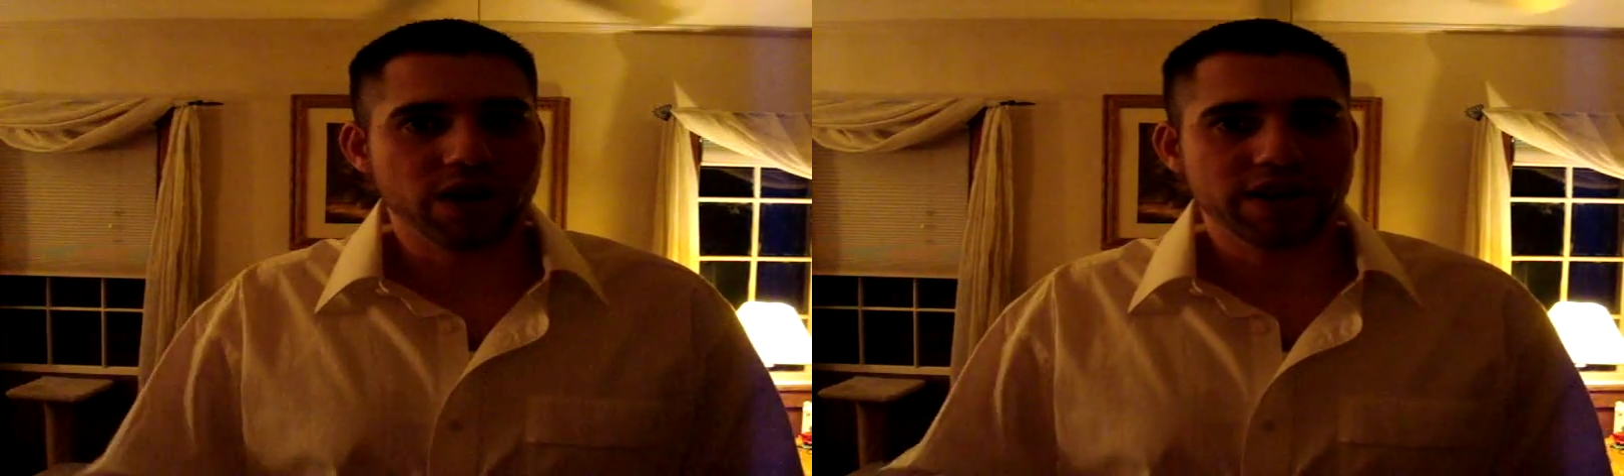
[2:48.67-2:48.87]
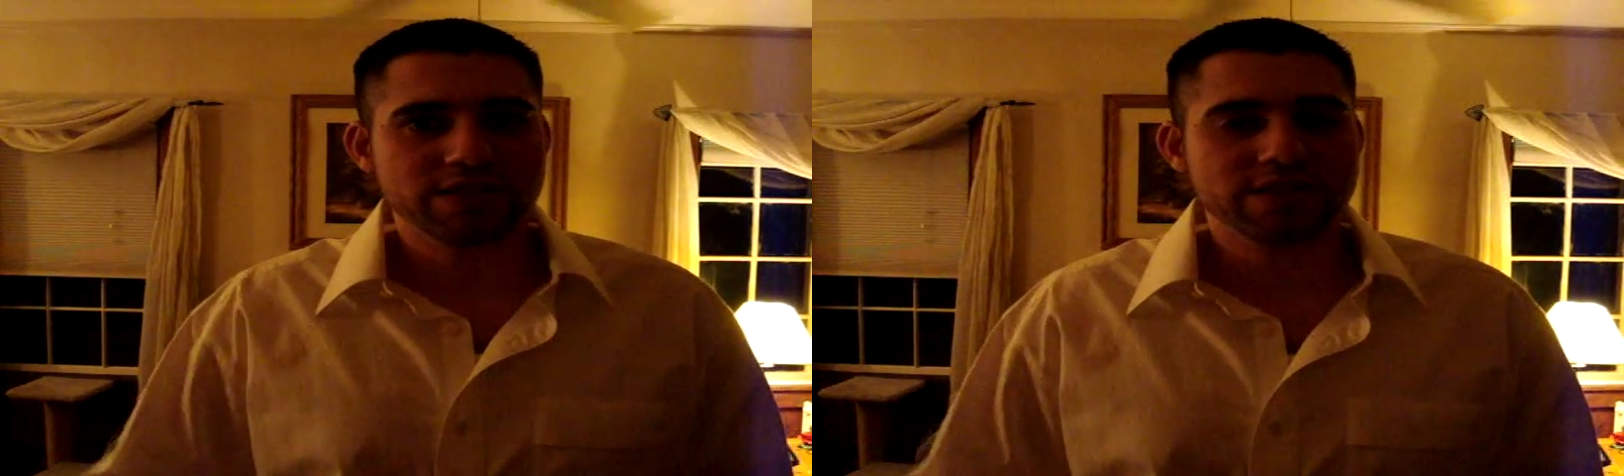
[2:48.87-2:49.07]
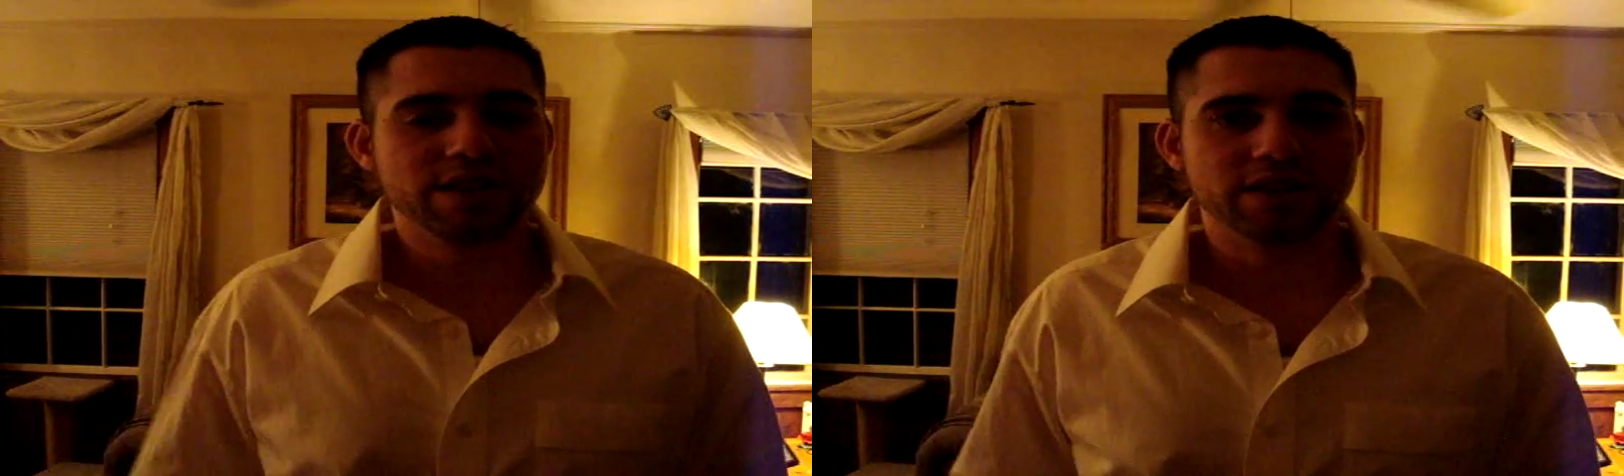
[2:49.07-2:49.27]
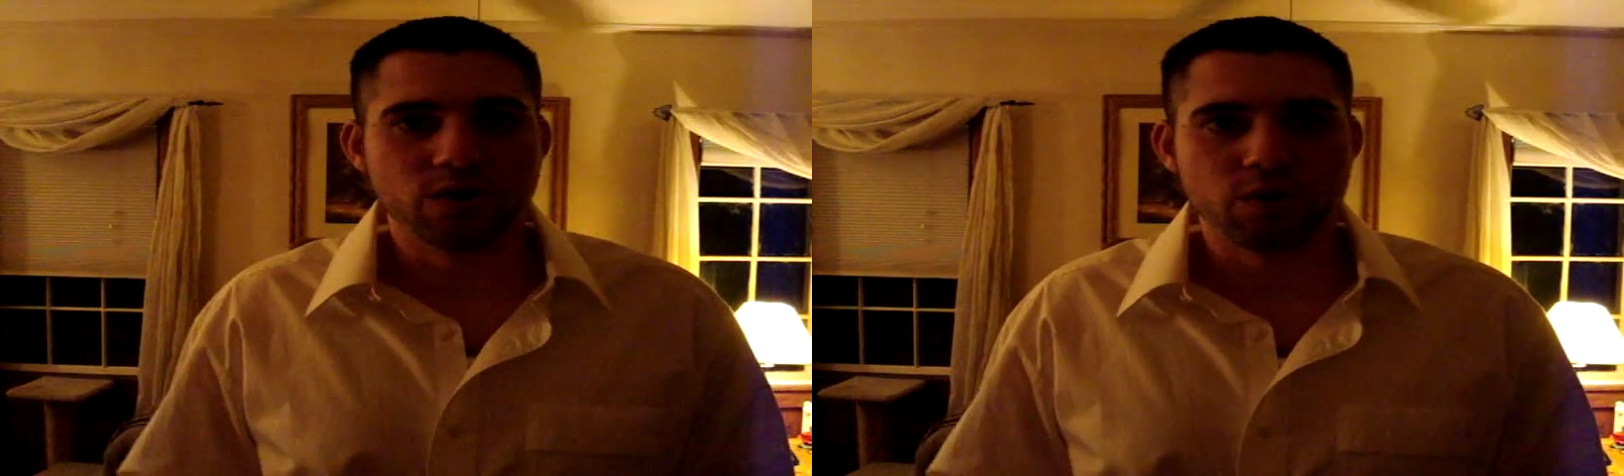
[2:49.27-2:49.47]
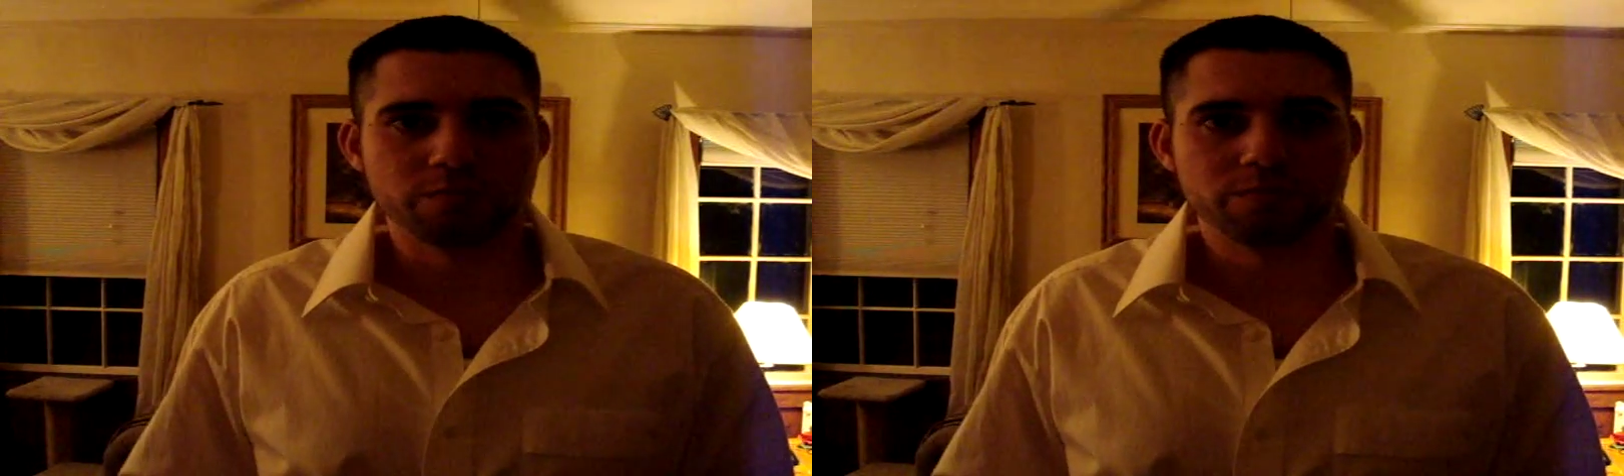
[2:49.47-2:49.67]
Write it down
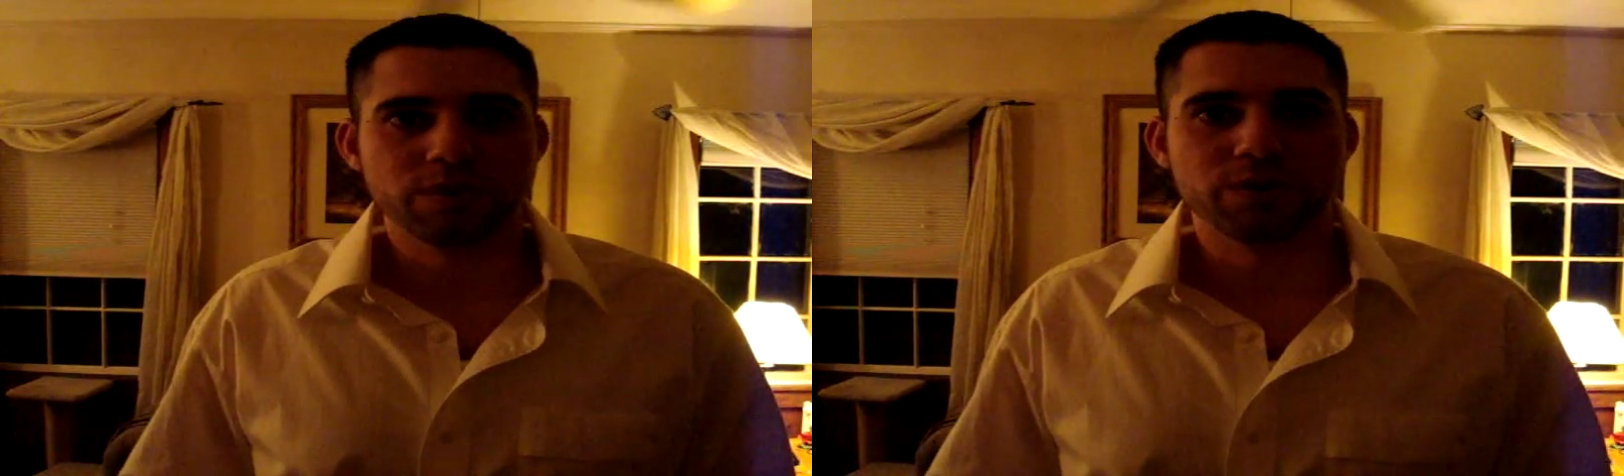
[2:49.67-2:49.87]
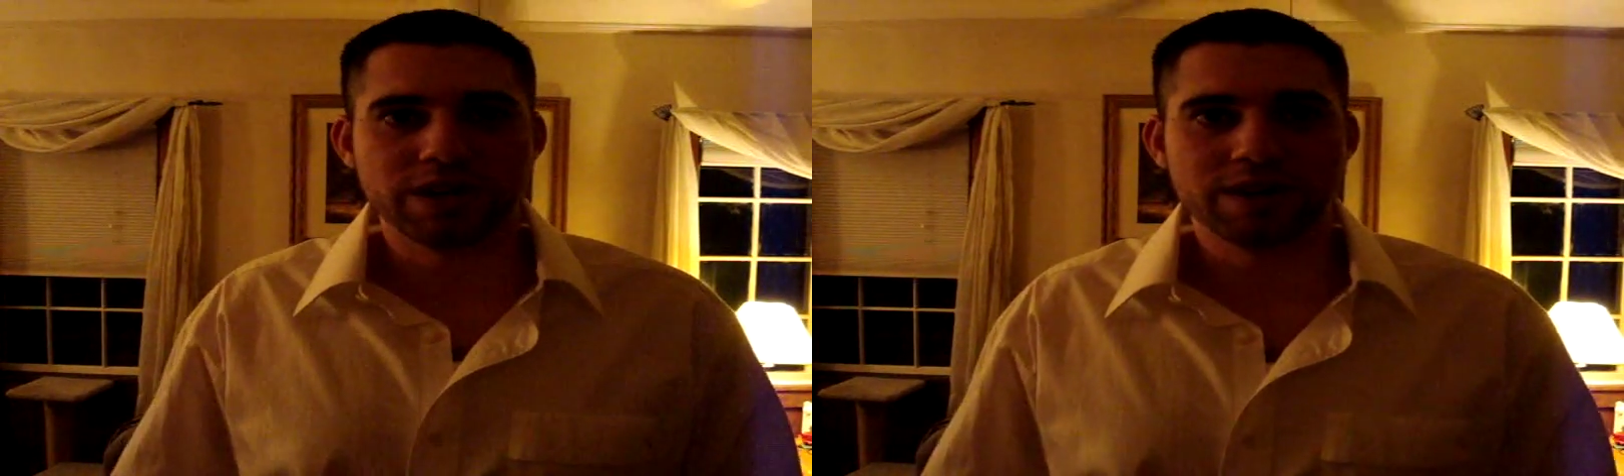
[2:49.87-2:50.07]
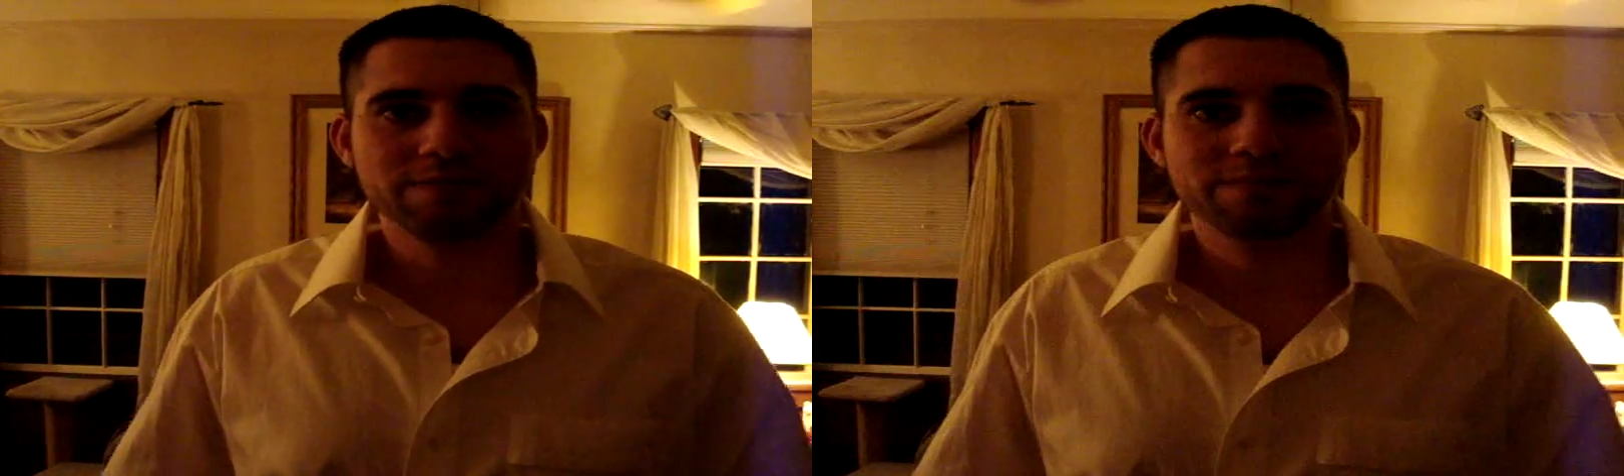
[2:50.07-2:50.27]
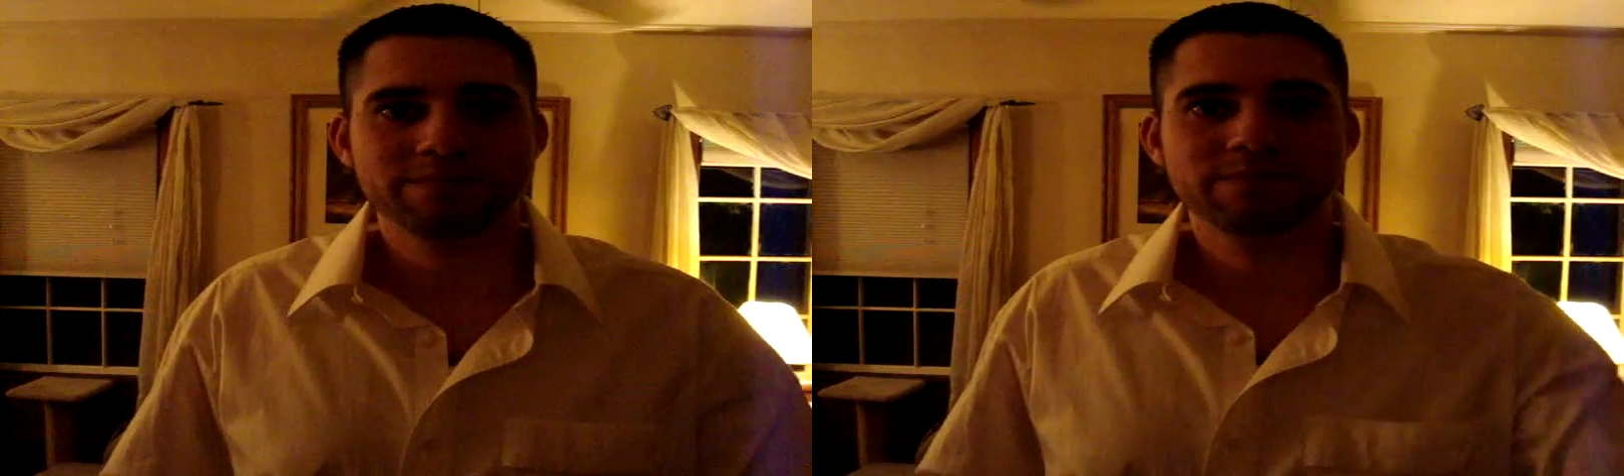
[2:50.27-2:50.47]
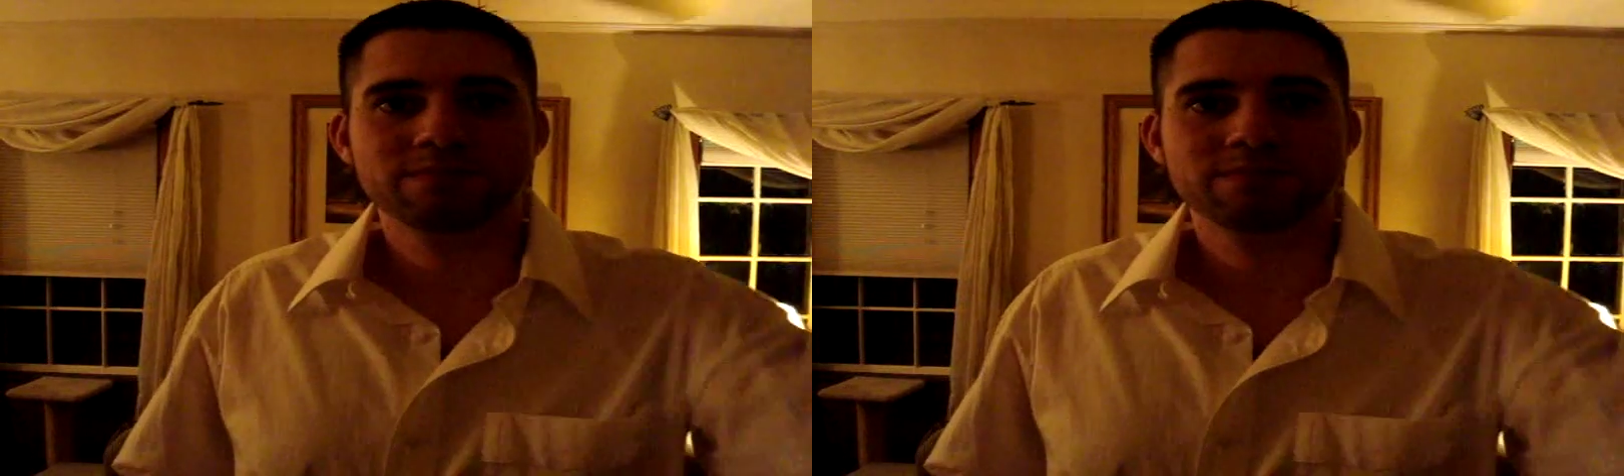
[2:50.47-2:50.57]
at home, okay?